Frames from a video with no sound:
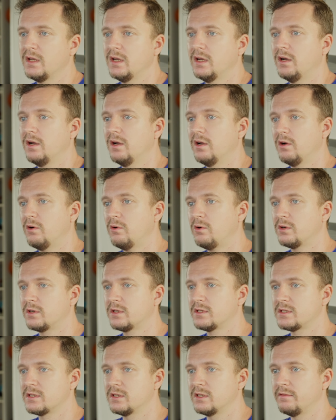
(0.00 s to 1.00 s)
or
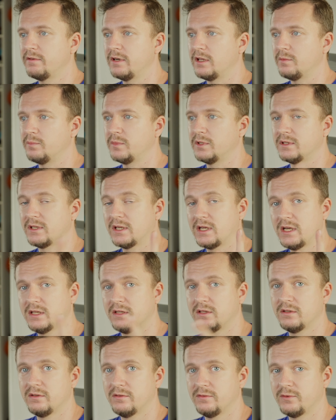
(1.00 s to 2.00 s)
it's in development.
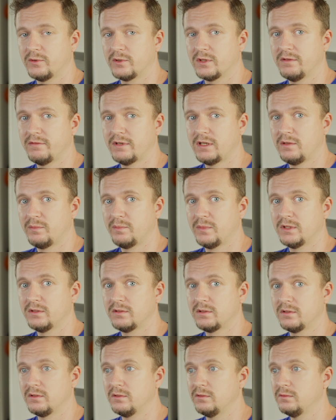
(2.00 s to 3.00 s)
Again, for
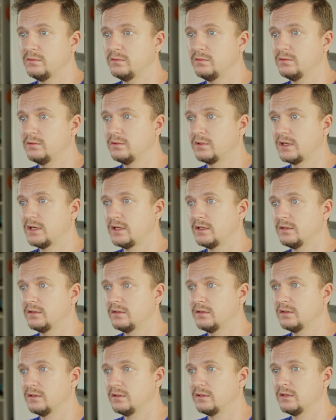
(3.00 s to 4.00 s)
development you
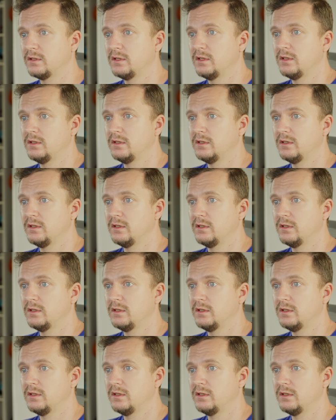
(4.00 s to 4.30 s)
can